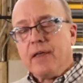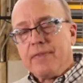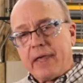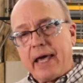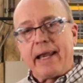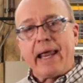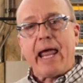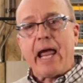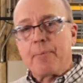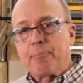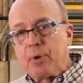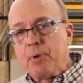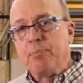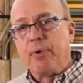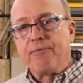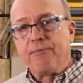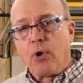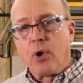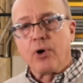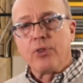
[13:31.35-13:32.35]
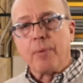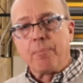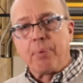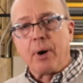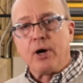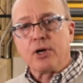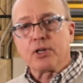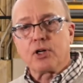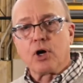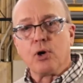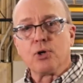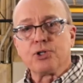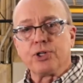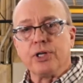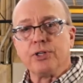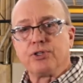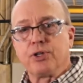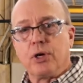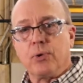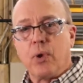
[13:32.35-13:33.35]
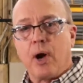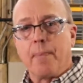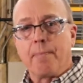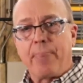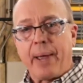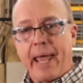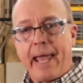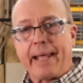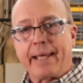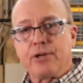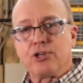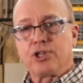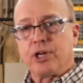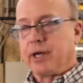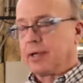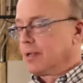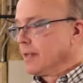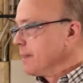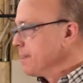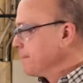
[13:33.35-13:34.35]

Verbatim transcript: that happen before the part goes into uh, packaging.